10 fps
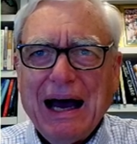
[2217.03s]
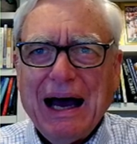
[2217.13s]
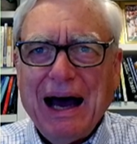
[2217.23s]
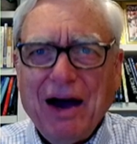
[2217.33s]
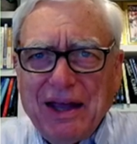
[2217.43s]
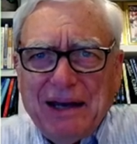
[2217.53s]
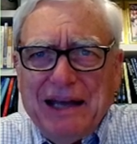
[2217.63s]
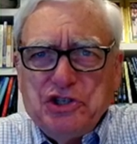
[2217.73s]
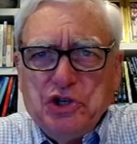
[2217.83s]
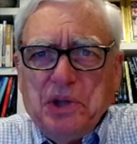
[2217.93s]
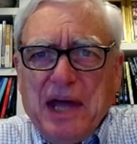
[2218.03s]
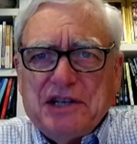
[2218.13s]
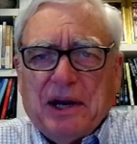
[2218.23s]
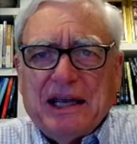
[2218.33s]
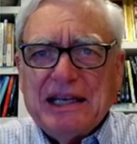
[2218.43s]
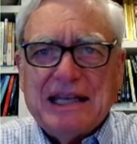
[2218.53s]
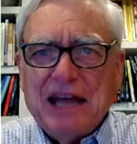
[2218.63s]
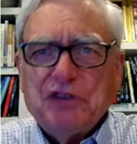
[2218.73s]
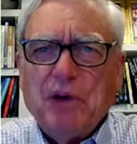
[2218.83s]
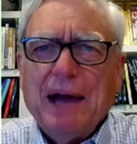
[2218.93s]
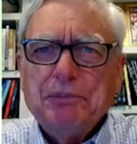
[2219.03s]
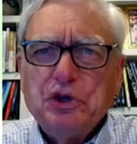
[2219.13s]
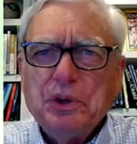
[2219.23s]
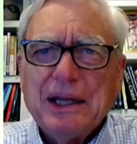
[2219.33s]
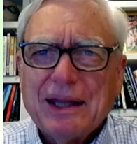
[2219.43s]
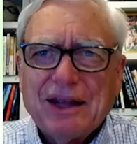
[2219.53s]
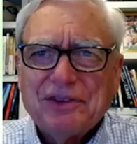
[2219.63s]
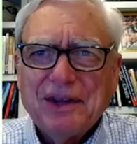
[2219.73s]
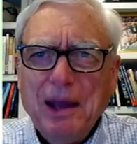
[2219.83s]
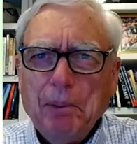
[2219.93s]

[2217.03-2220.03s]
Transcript: how can I do that to our kid? That's why I'm doing this.